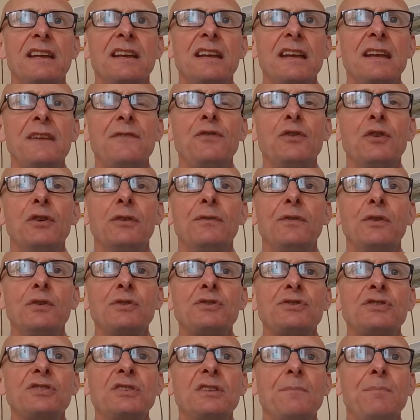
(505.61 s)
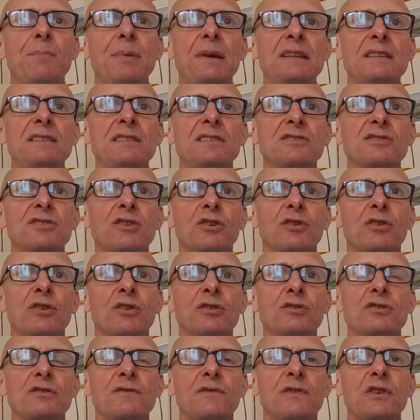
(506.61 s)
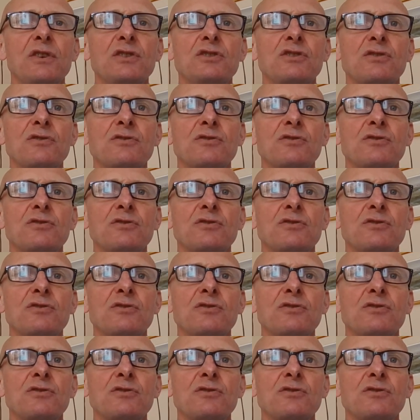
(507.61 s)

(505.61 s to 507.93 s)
If you're voicing opinions on controversial